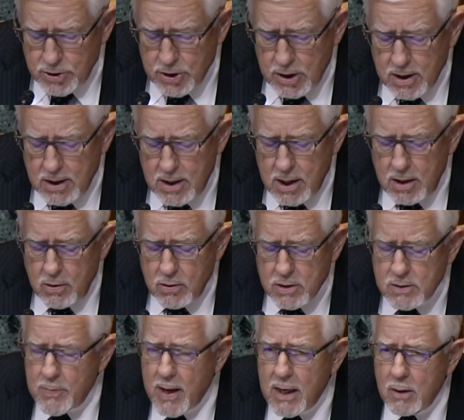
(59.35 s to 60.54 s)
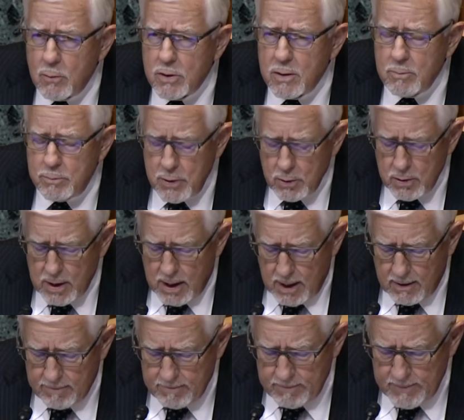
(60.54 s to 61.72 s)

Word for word: should continue to spend with impunity.